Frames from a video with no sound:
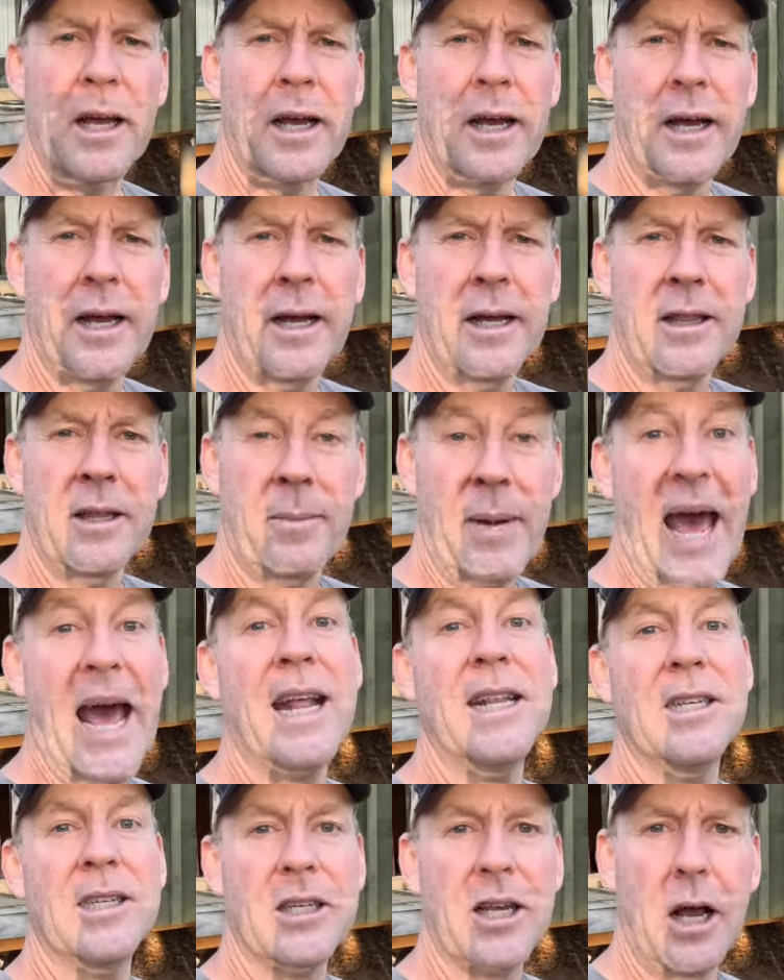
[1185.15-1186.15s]
uh, the
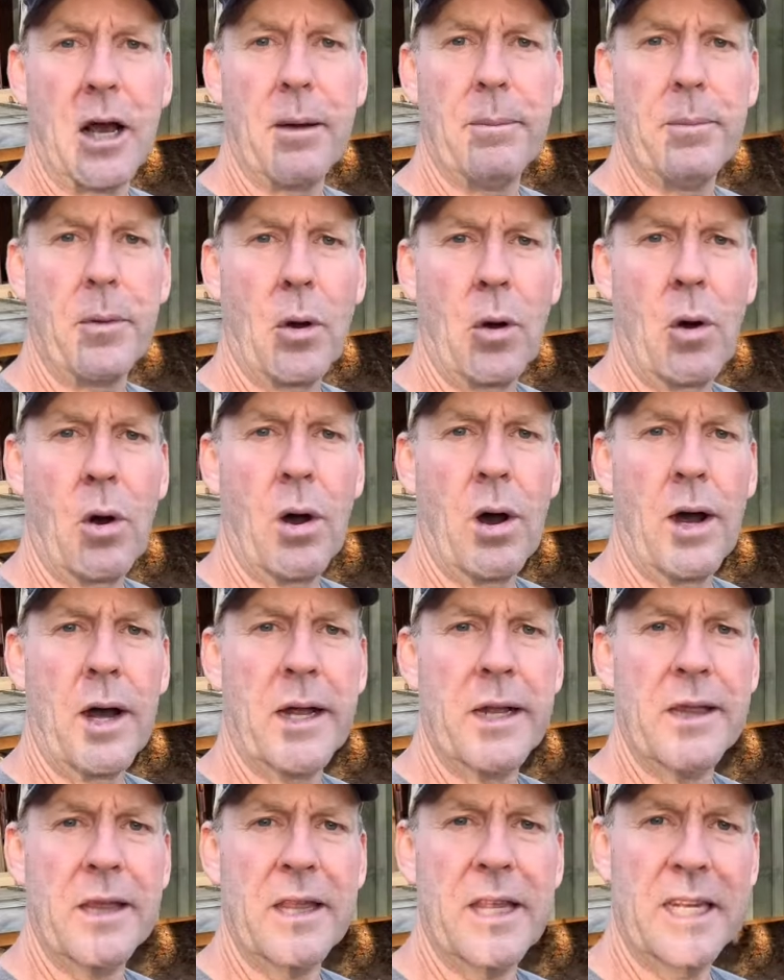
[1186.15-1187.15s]
battens up
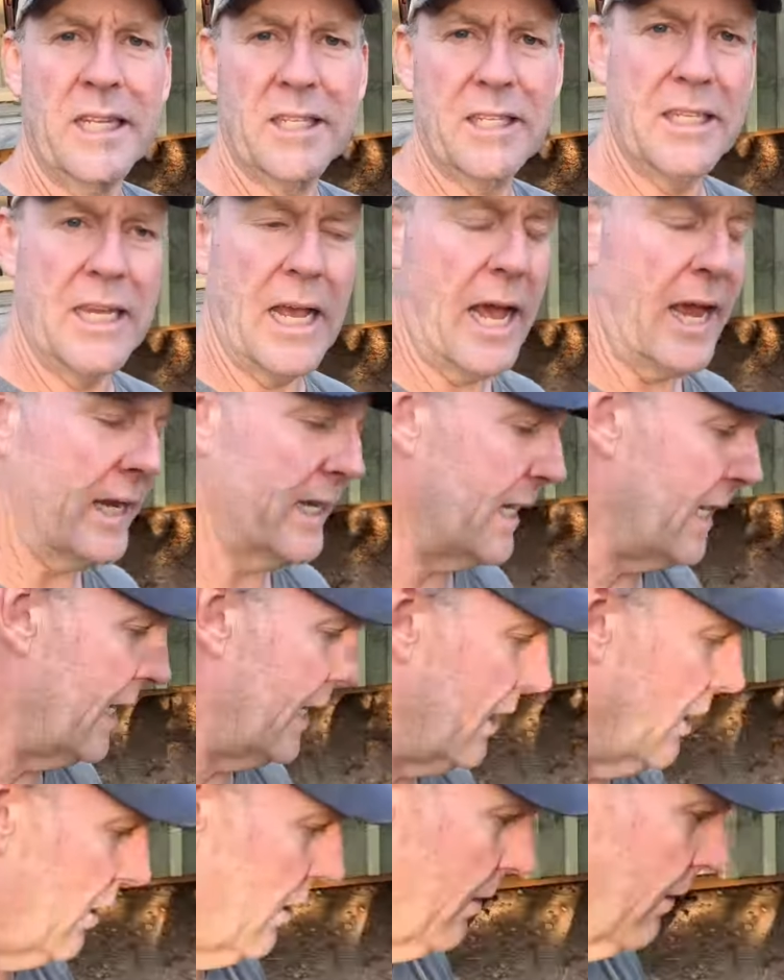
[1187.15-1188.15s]
on this side
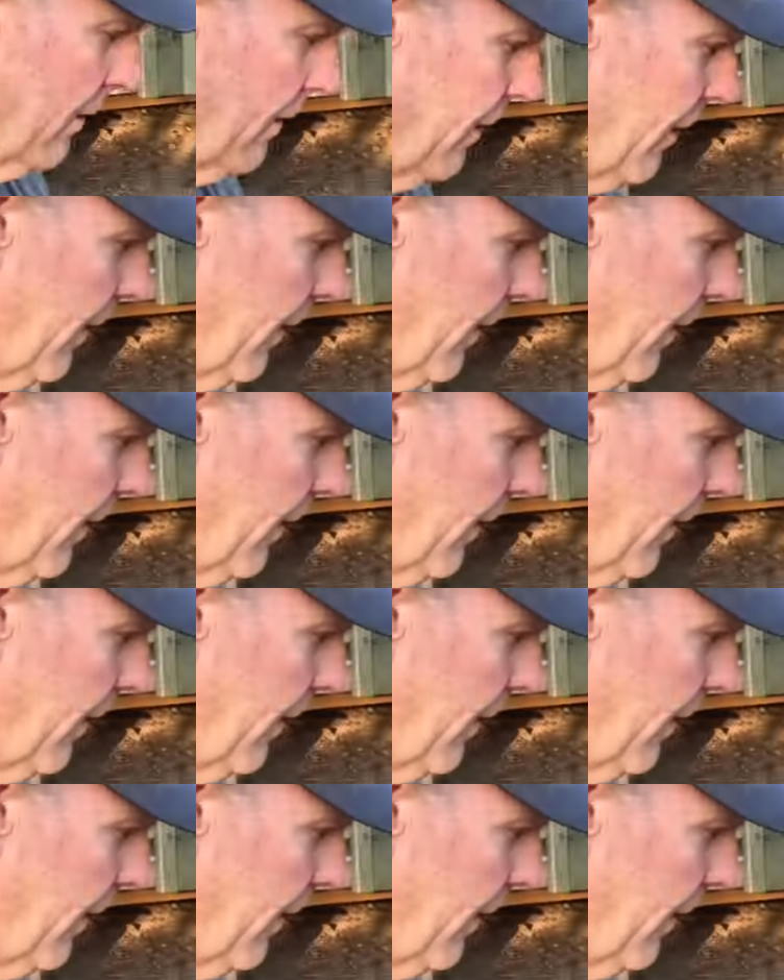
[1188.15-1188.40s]
here.